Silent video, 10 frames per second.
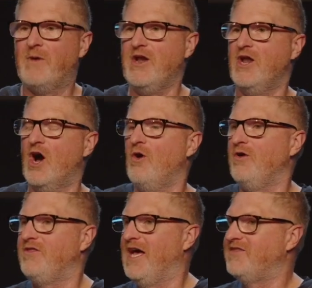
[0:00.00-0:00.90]
But
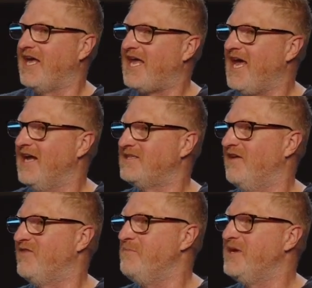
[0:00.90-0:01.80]
note that the hint
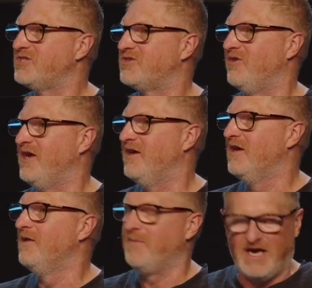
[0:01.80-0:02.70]
of the mystery,
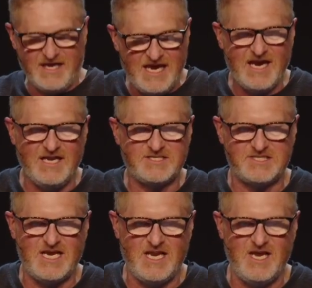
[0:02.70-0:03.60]
again, is
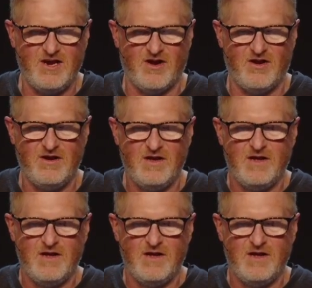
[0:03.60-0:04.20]
seen here,